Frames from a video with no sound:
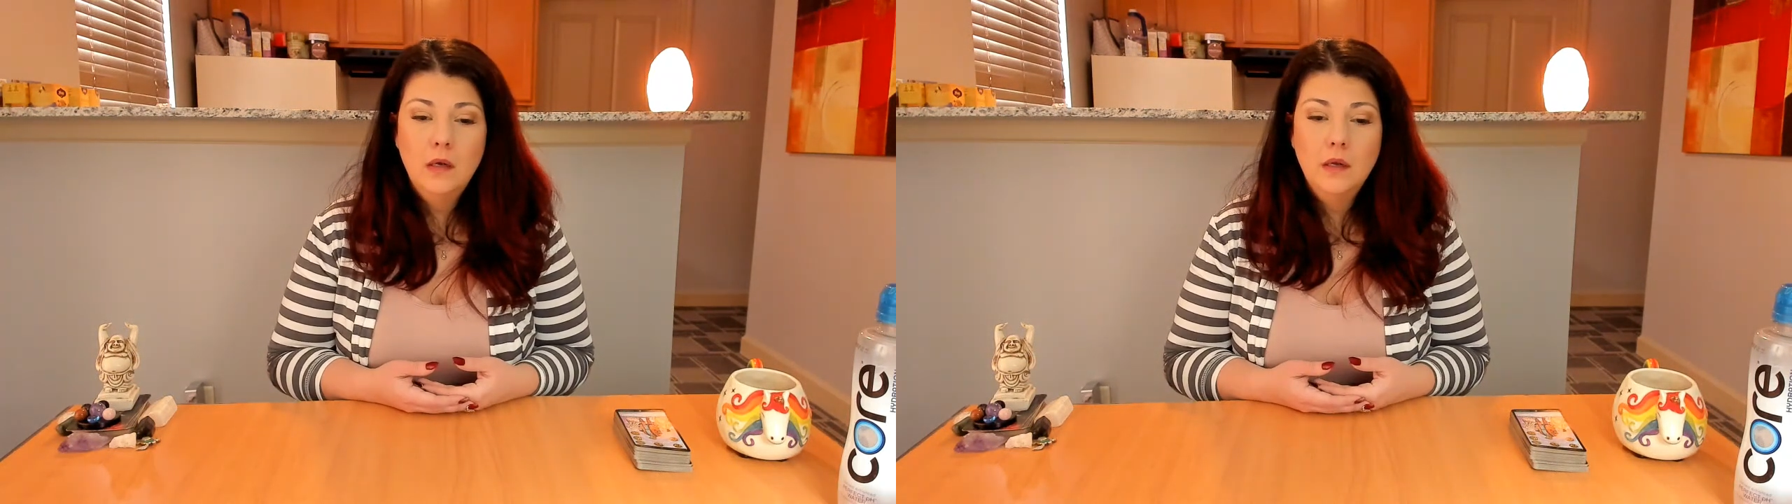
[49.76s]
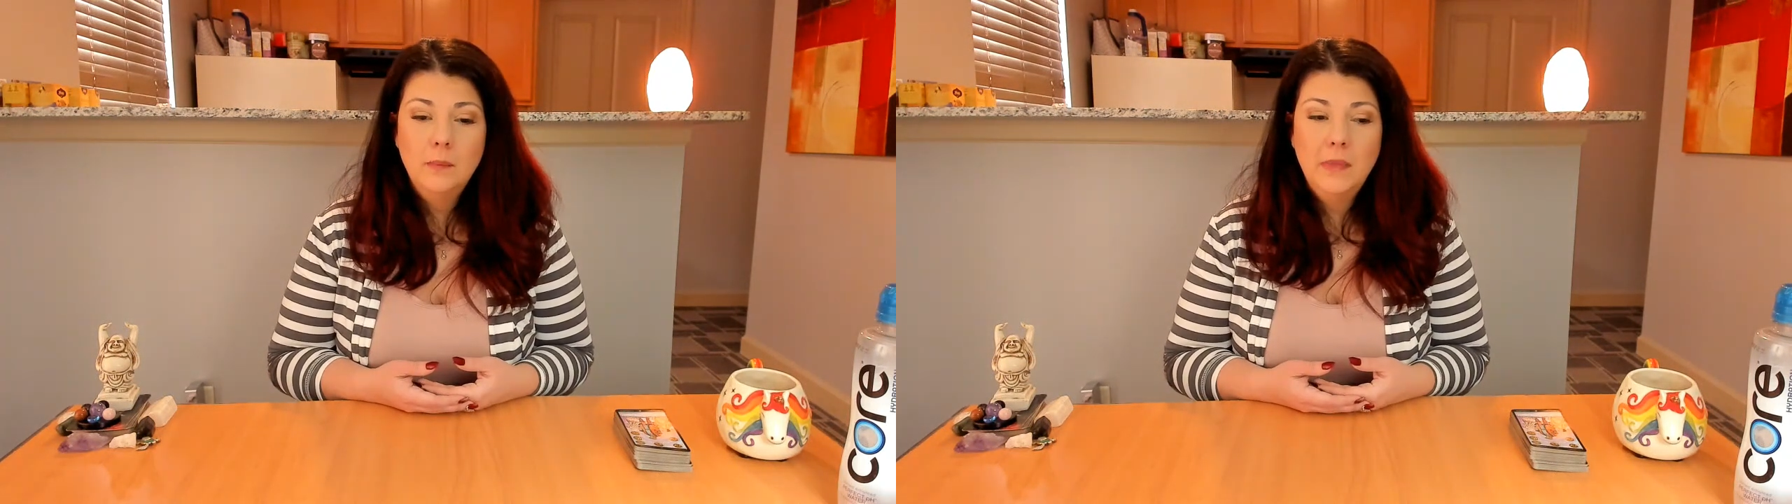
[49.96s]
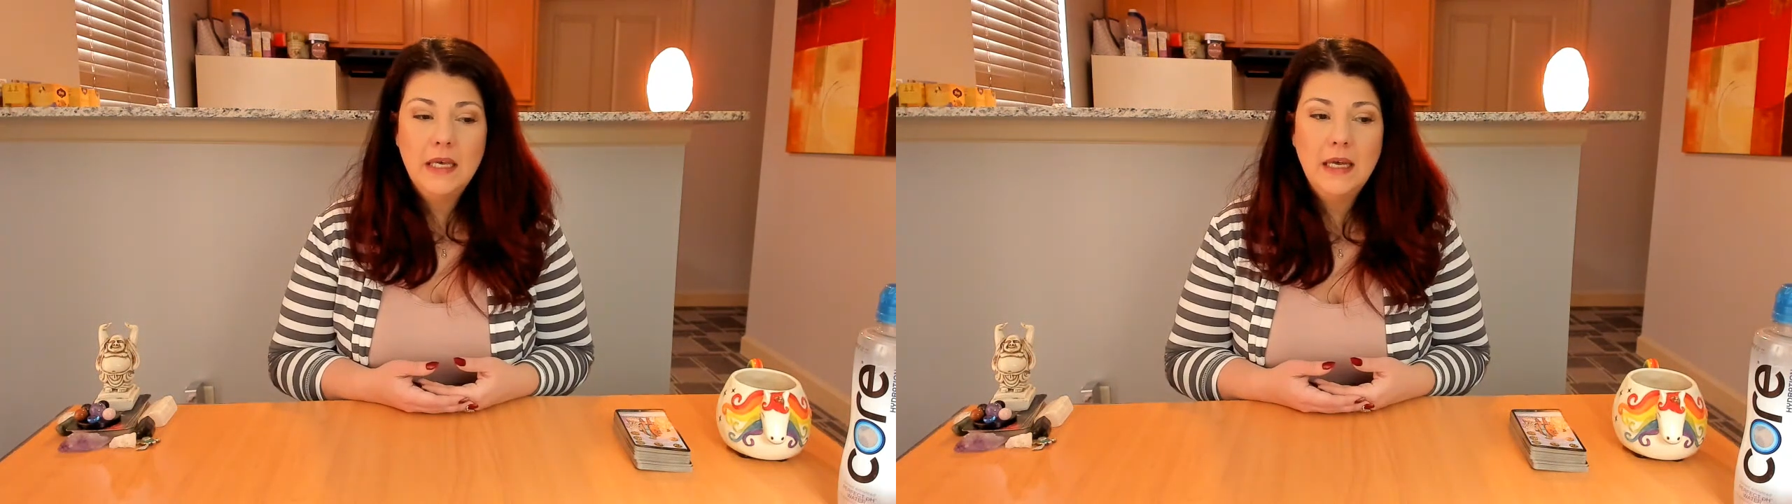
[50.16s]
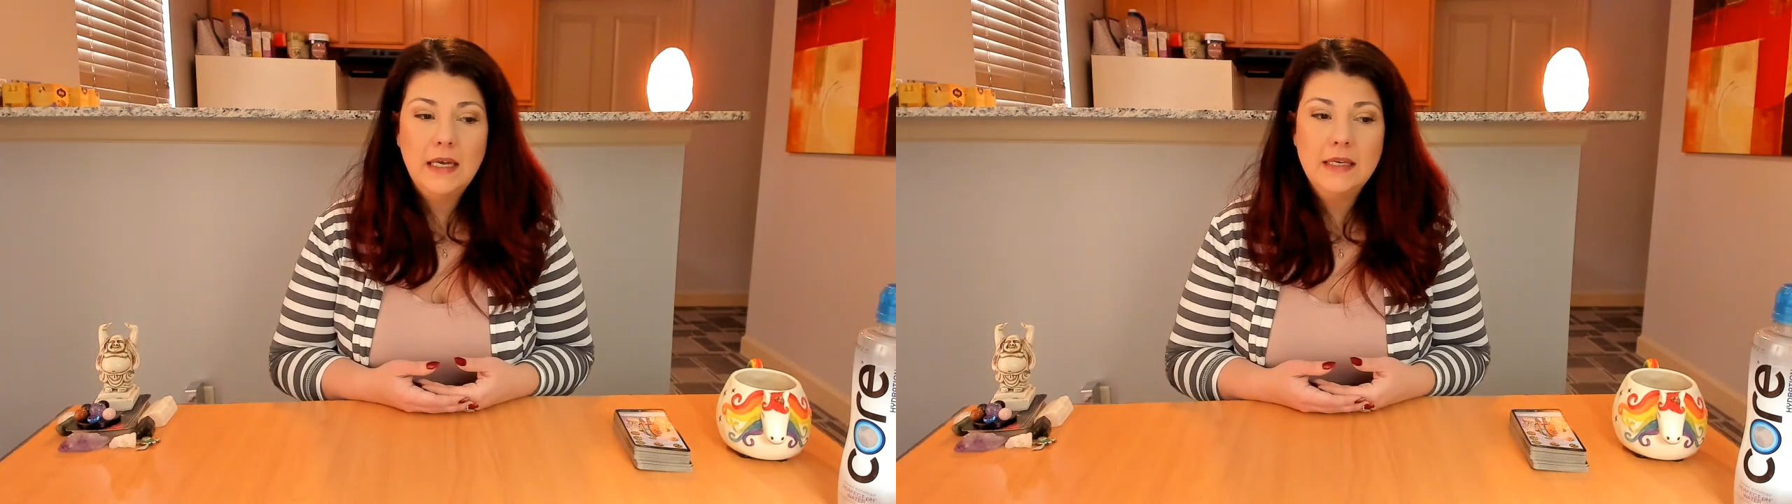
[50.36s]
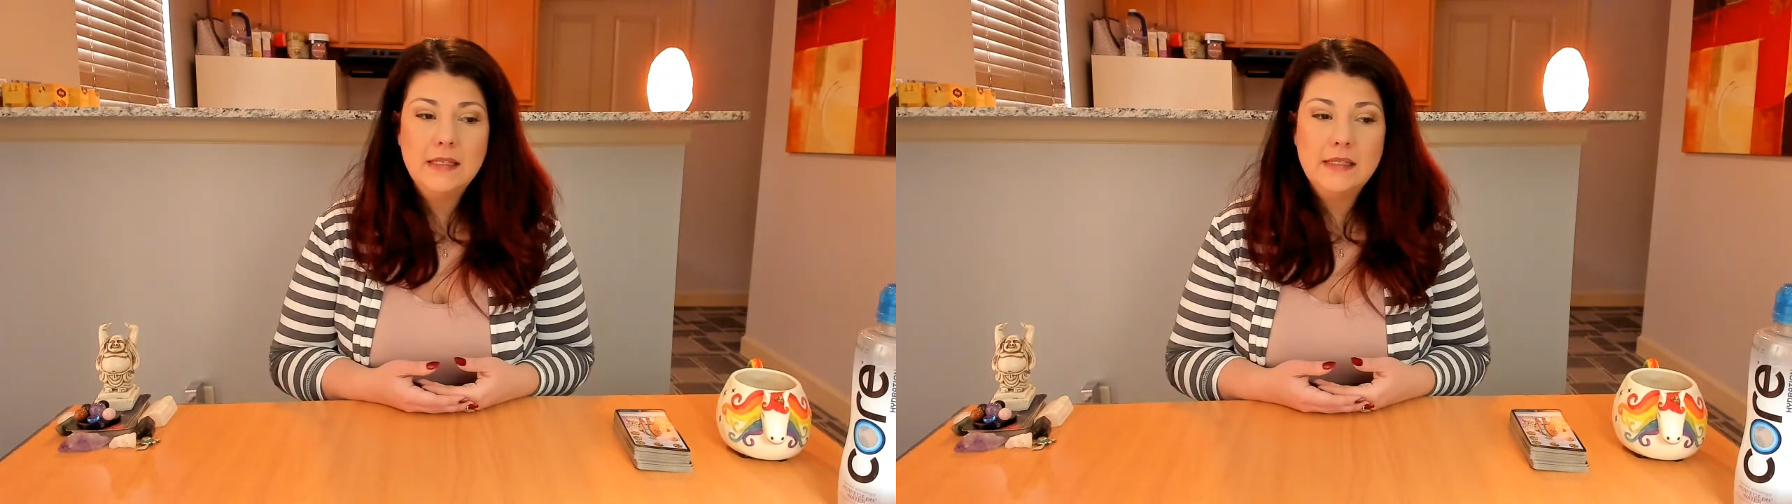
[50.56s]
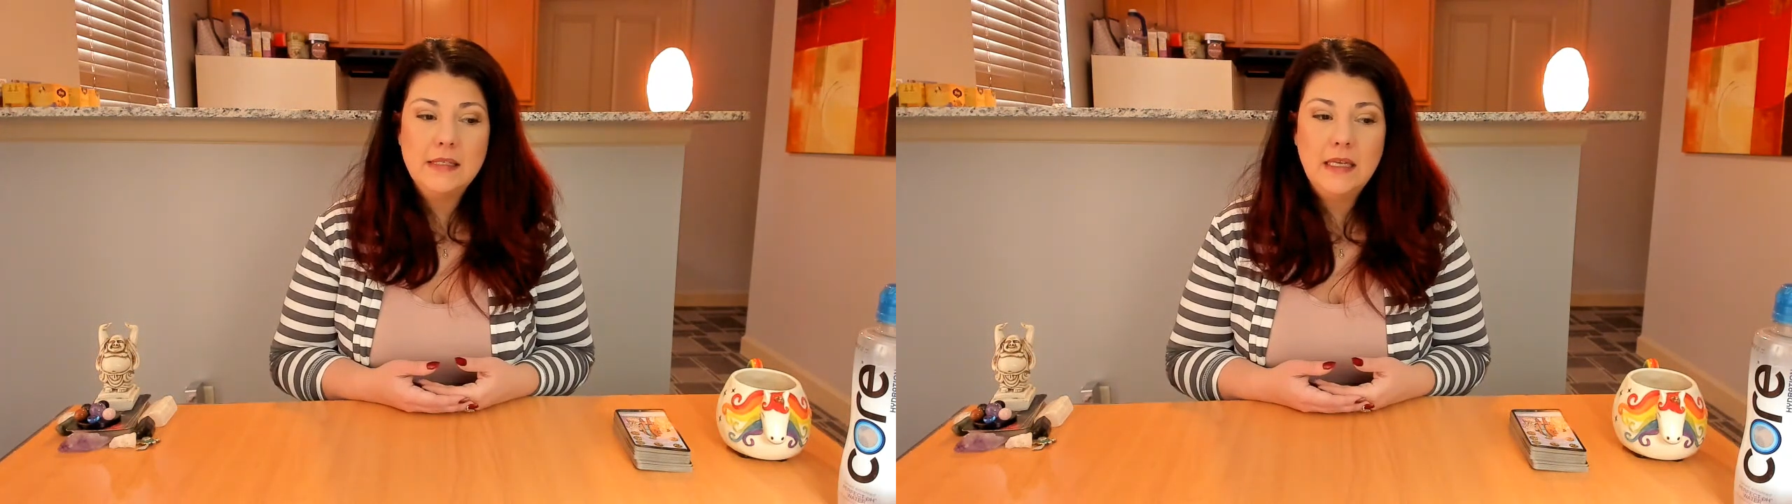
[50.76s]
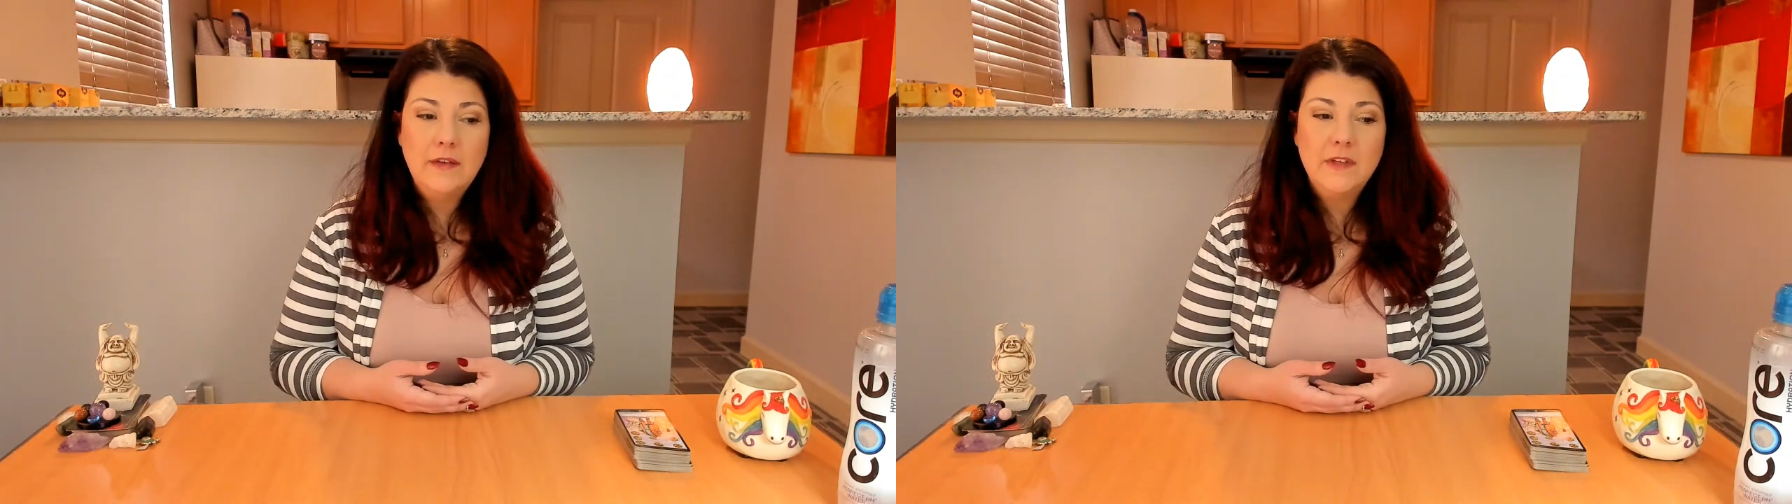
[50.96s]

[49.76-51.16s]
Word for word: because if